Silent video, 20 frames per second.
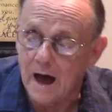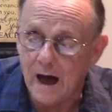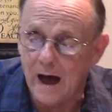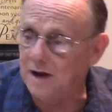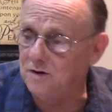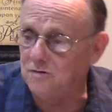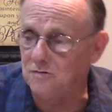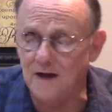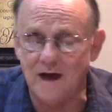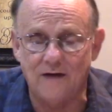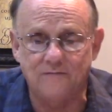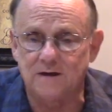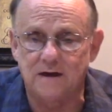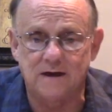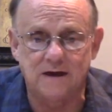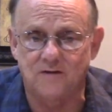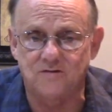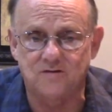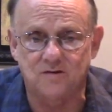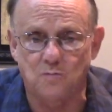I don't have to
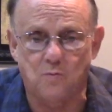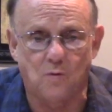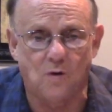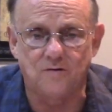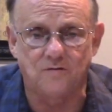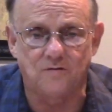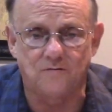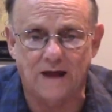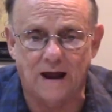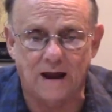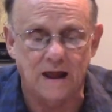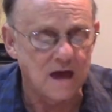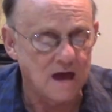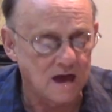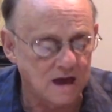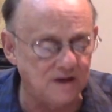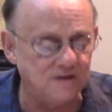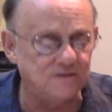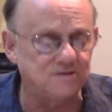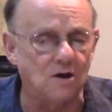guess and wonder that.
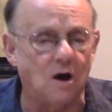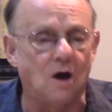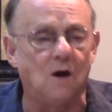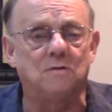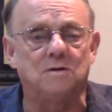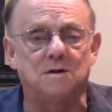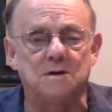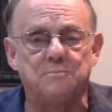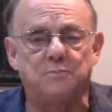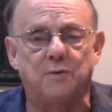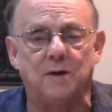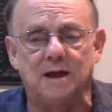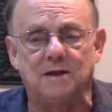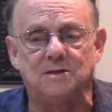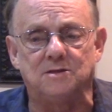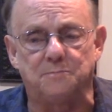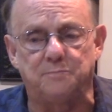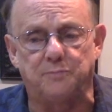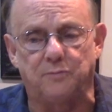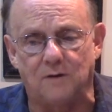He's already
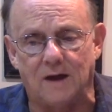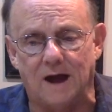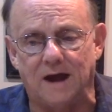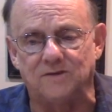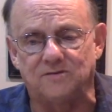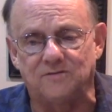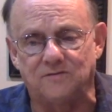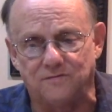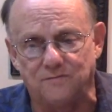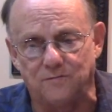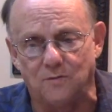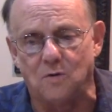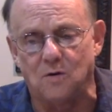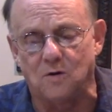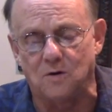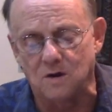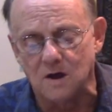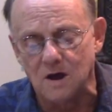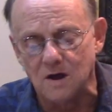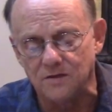paid the price
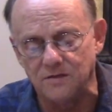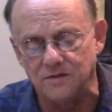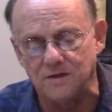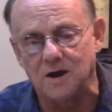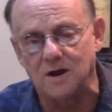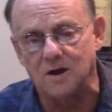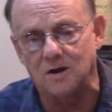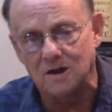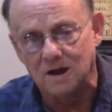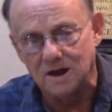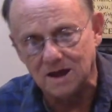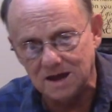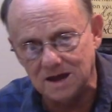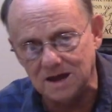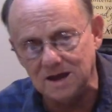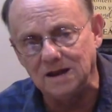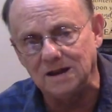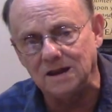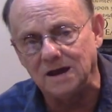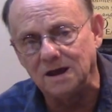for their
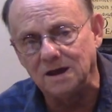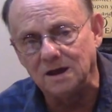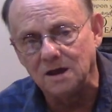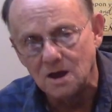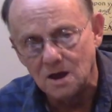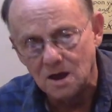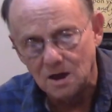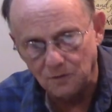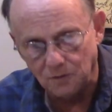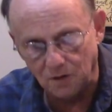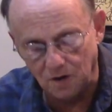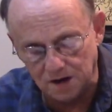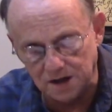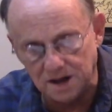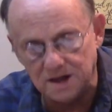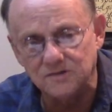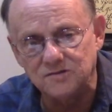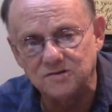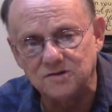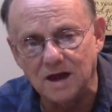healing in
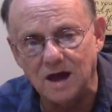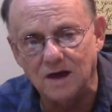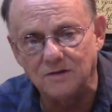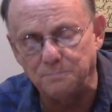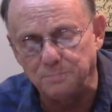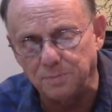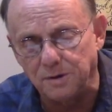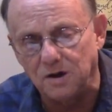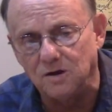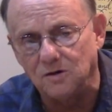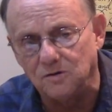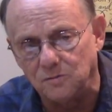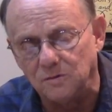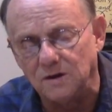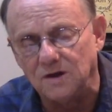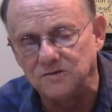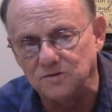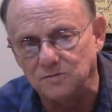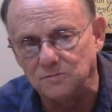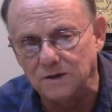his death, burial, and
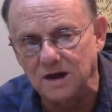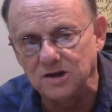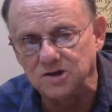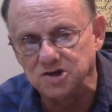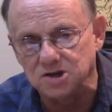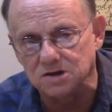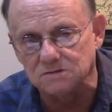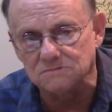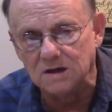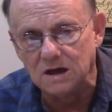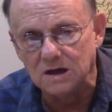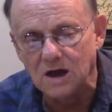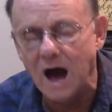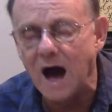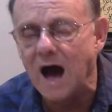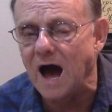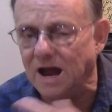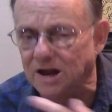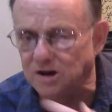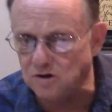resurrection.
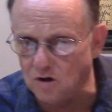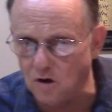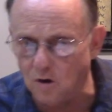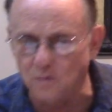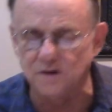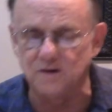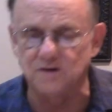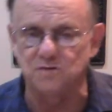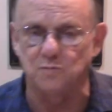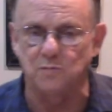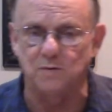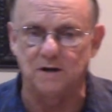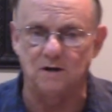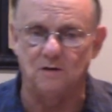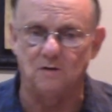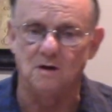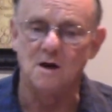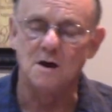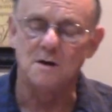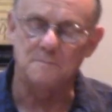I know his
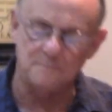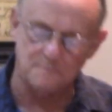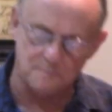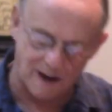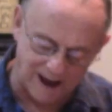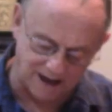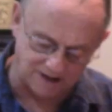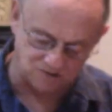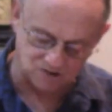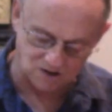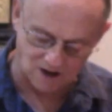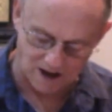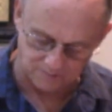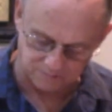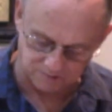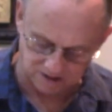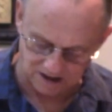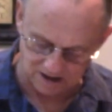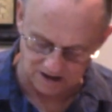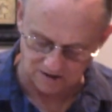will. My
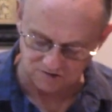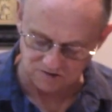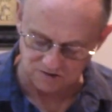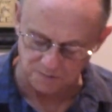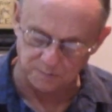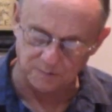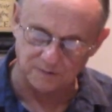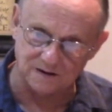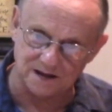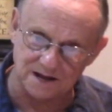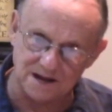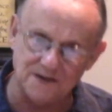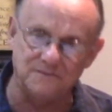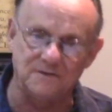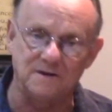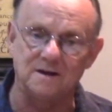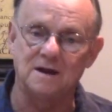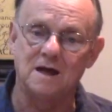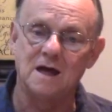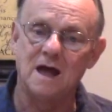job then is to believe
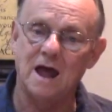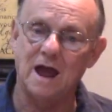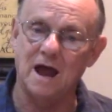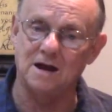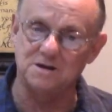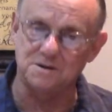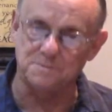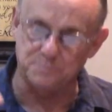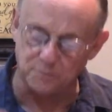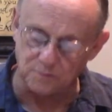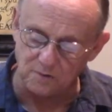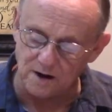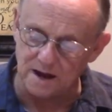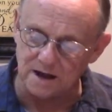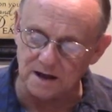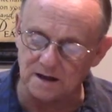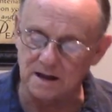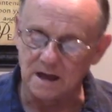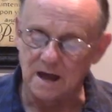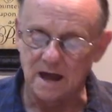it and to
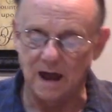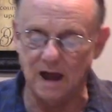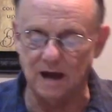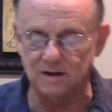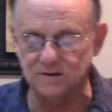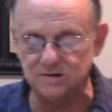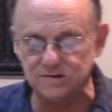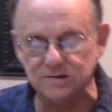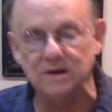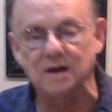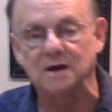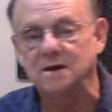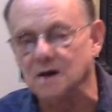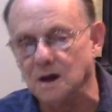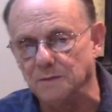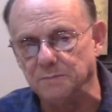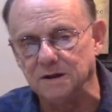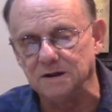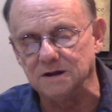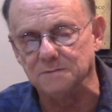pray it and to see it
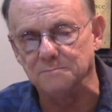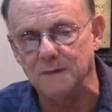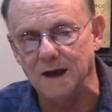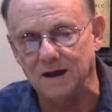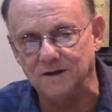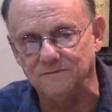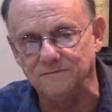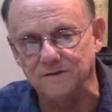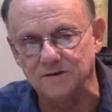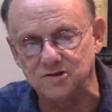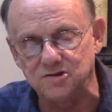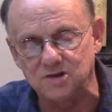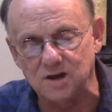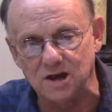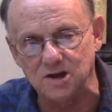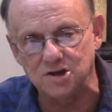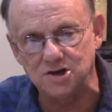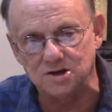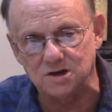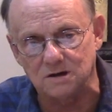come into
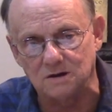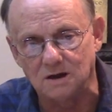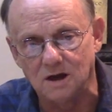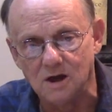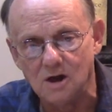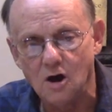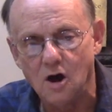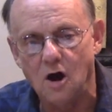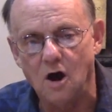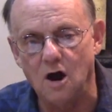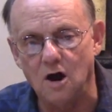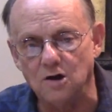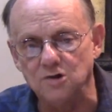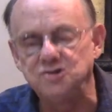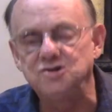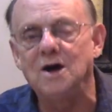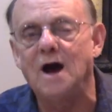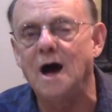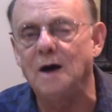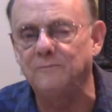manifestation. Our
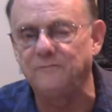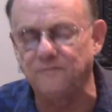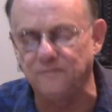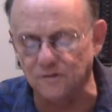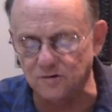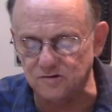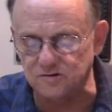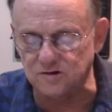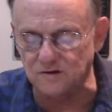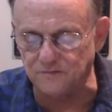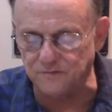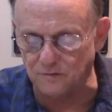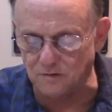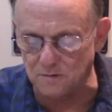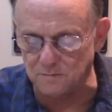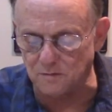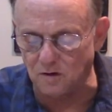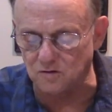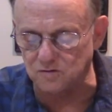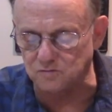job, first and
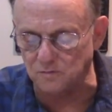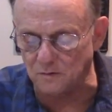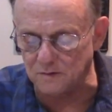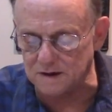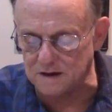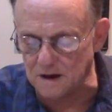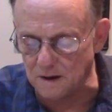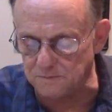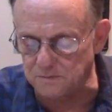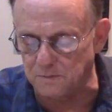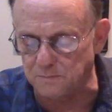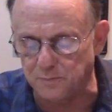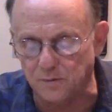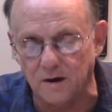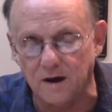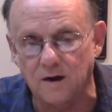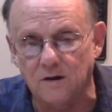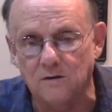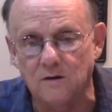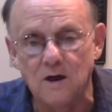foremost, when we come to
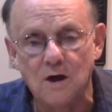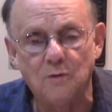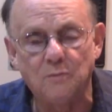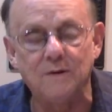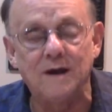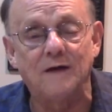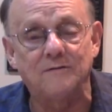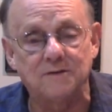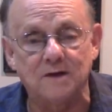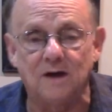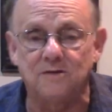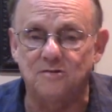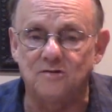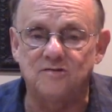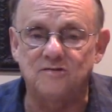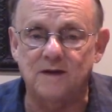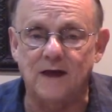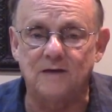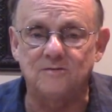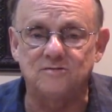prayer, we have to
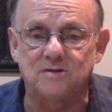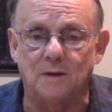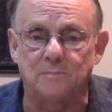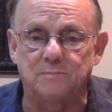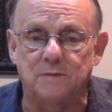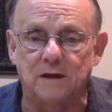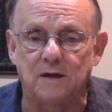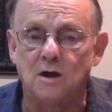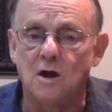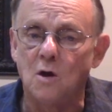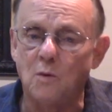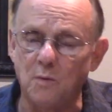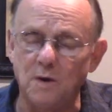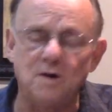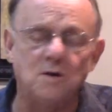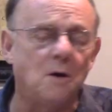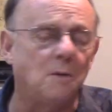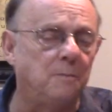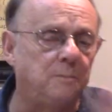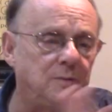understand something. We
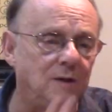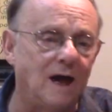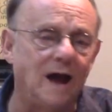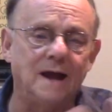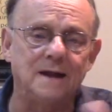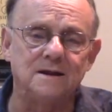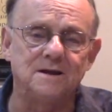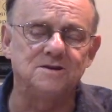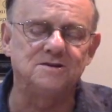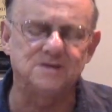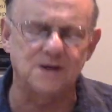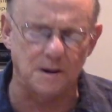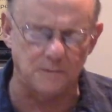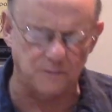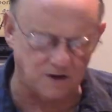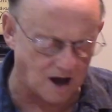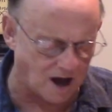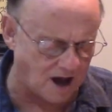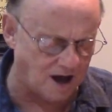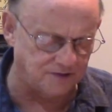don't blindly say,
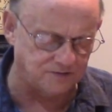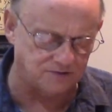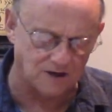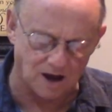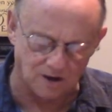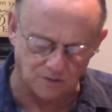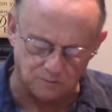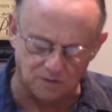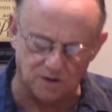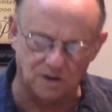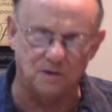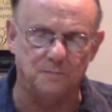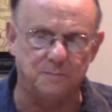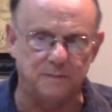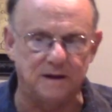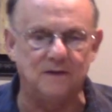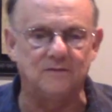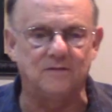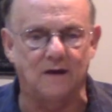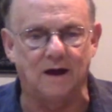God, thy will
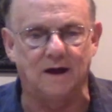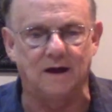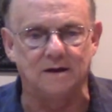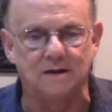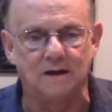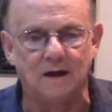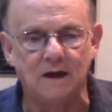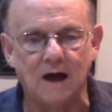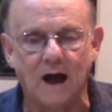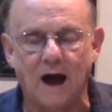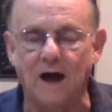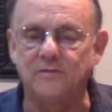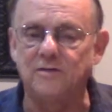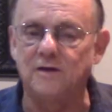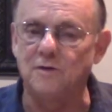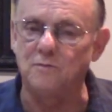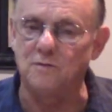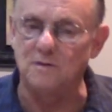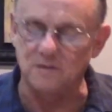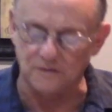be done. I
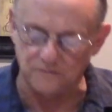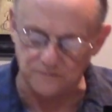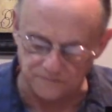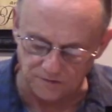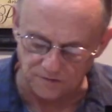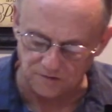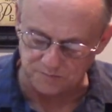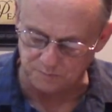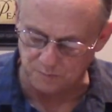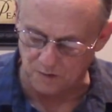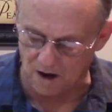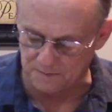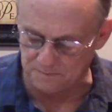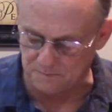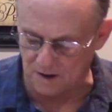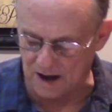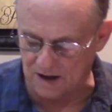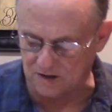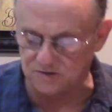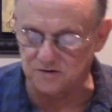think one of the first
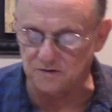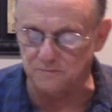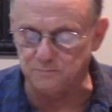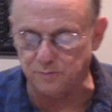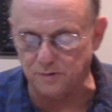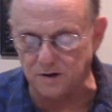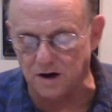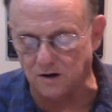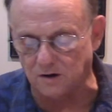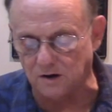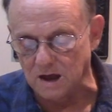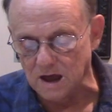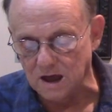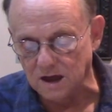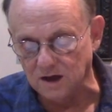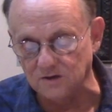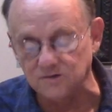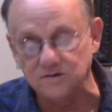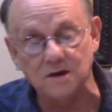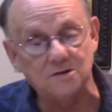matters of prayer
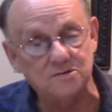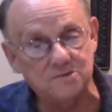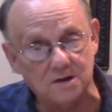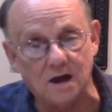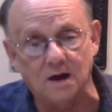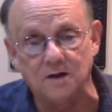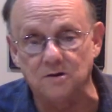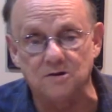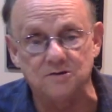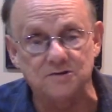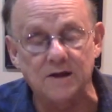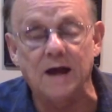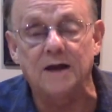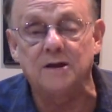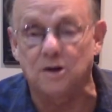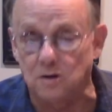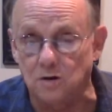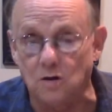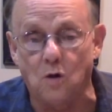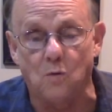is, is to understand
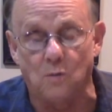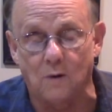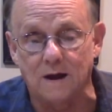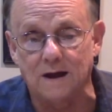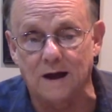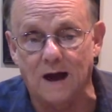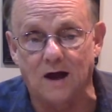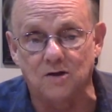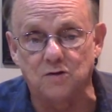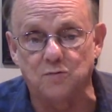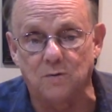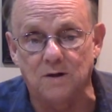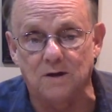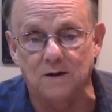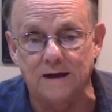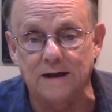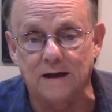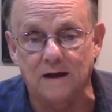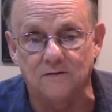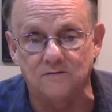and know what God's
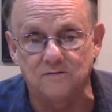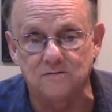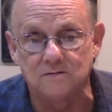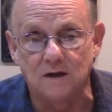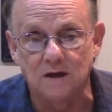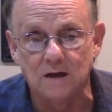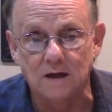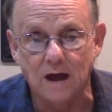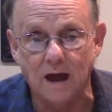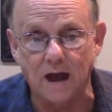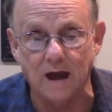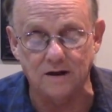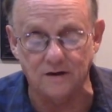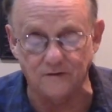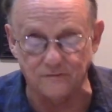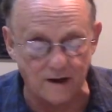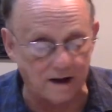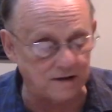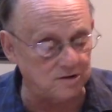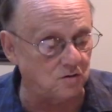will is. And
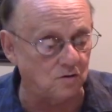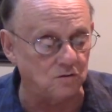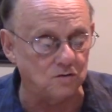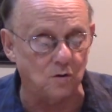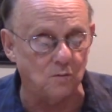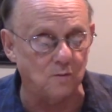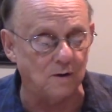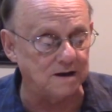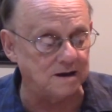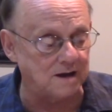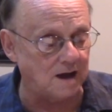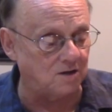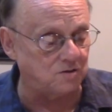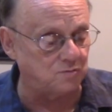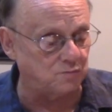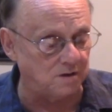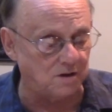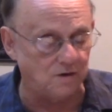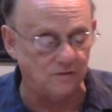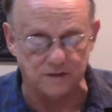if I don't know what
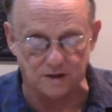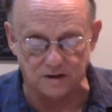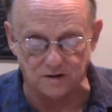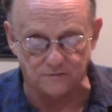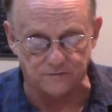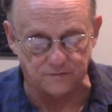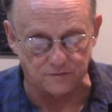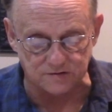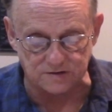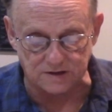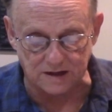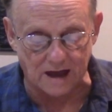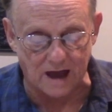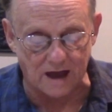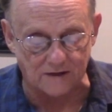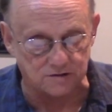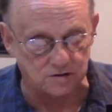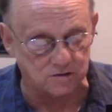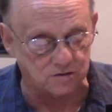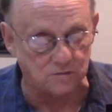God's will, then the first thing I
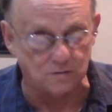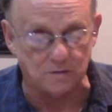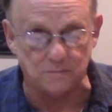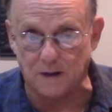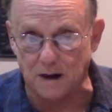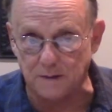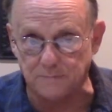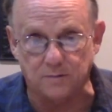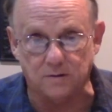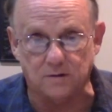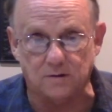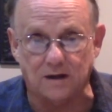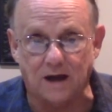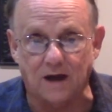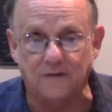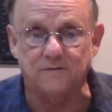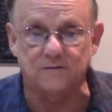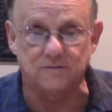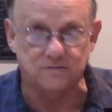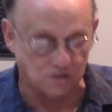have to do in my prayer
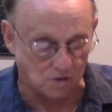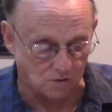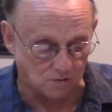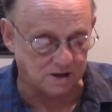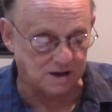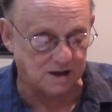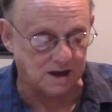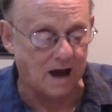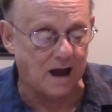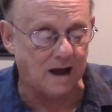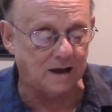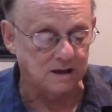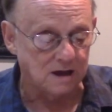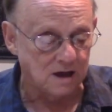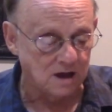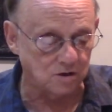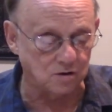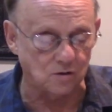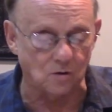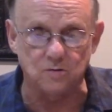life is go to God,
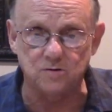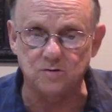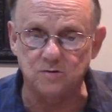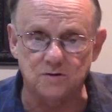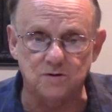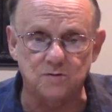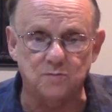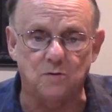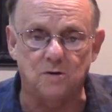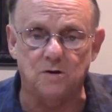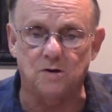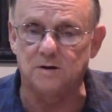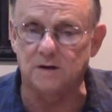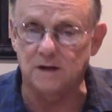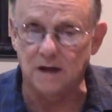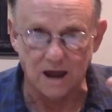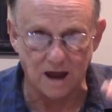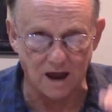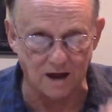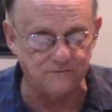go to His
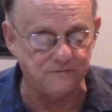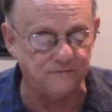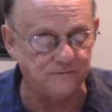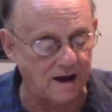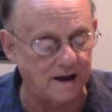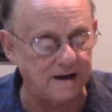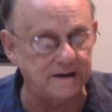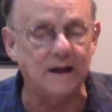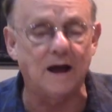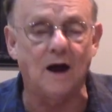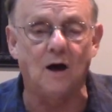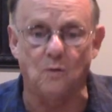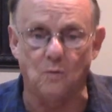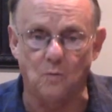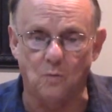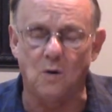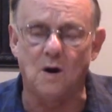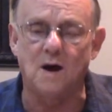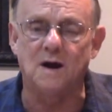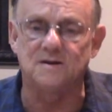Word, and find out
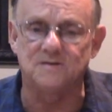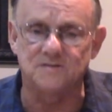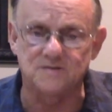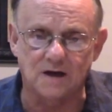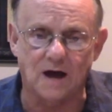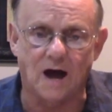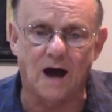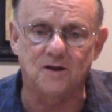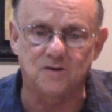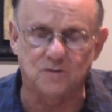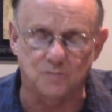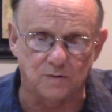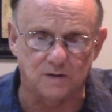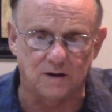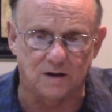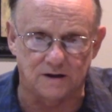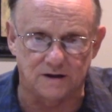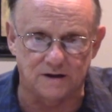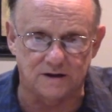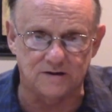what is God's
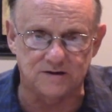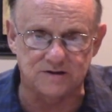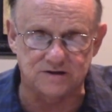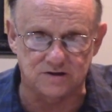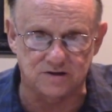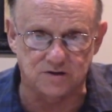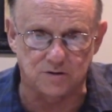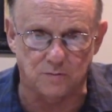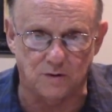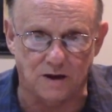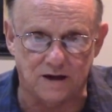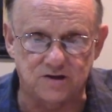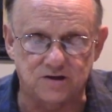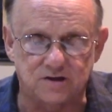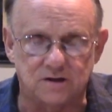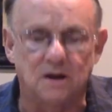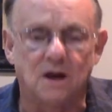will in this situation.